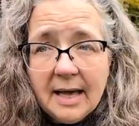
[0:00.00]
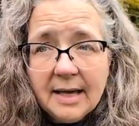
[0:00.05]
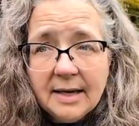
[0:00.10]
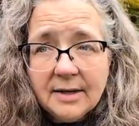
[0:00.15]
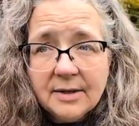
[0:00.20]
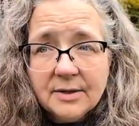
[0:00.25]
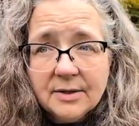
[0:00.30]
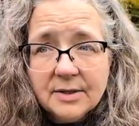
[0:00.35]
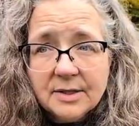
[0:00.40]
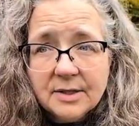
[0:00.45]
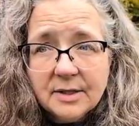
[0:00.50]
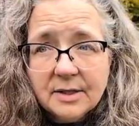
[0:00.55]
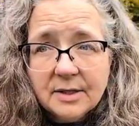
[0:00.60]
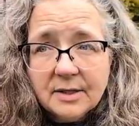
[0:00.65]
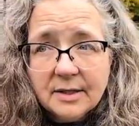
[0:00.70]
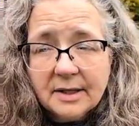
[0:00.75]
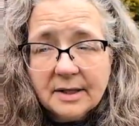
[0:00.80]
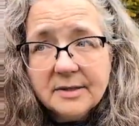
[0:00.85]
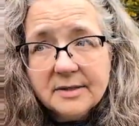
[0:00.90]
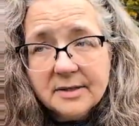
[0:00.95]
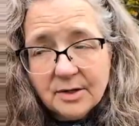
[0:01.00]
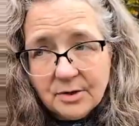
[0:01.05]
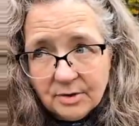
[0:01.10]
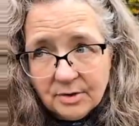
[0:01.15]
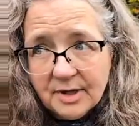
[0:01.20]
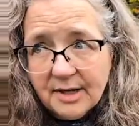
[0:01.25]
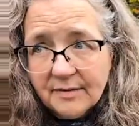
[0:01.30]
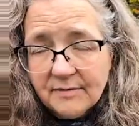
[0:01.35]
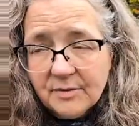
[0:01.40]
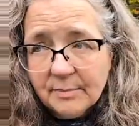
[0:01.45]
And like I
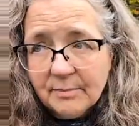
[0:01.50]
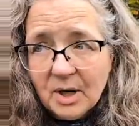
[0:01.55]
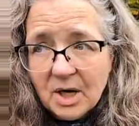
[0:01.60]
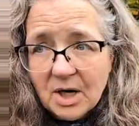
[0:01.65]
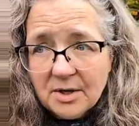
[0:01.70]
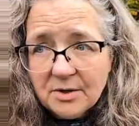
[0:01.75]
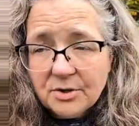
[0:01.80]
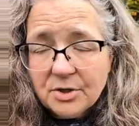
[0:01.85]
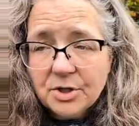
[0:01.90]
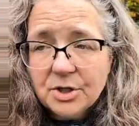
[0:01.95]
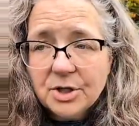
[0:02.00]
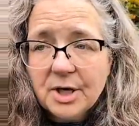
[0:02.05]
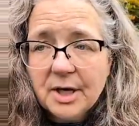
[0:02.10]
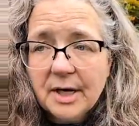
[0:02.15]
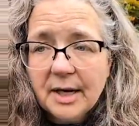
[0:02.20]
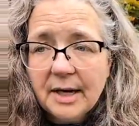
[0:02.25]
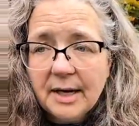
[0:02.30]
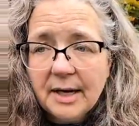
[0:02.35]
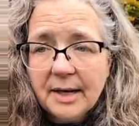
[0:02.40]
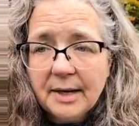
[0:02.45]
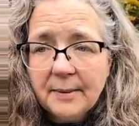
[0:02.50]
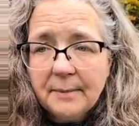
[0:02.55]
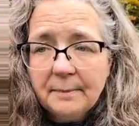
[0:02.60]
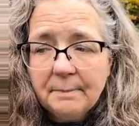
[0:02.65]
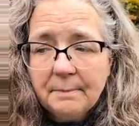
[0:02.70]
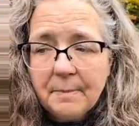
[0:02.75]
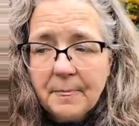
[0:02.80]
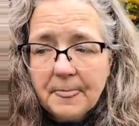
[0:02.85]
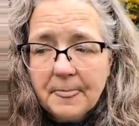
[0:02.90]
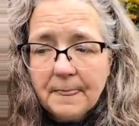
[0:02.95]
said, you can have the mulch,
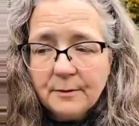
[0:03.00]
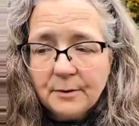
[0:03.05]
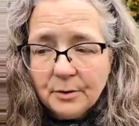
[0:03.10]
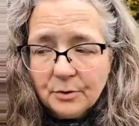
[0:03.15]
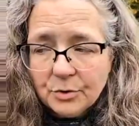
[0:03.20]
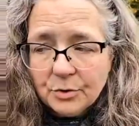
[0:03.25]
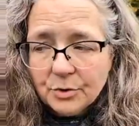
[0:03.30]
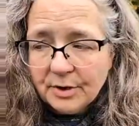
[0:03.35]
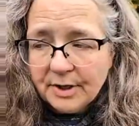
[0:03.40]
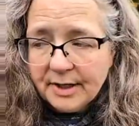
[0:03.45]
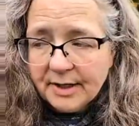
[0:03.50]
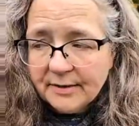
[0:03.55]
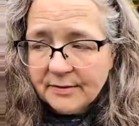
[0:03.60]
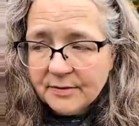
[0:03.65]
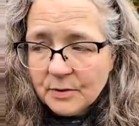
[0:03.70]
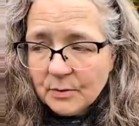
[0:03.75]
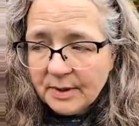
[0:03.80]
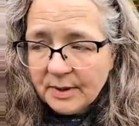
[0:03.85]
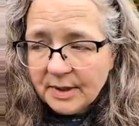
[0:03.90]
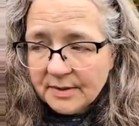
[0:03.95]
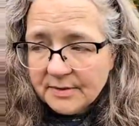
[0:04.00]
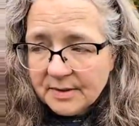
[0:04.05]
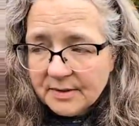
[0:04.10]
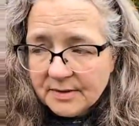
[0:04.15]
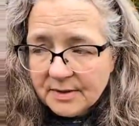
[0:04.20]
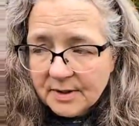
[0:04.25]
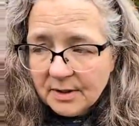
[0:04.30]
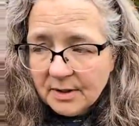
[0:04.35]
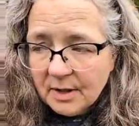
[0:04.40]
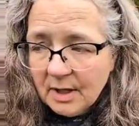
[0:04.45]
um, the nutrients. What
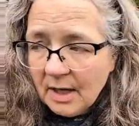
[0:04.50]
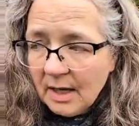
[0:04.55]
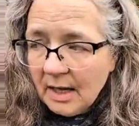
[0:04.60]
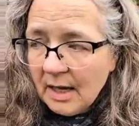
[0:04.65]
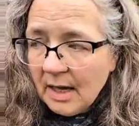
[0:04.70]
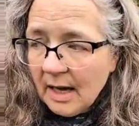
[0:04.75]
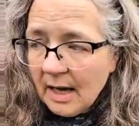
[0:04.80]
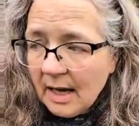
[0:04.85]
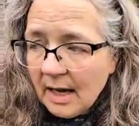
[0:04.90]
else is there?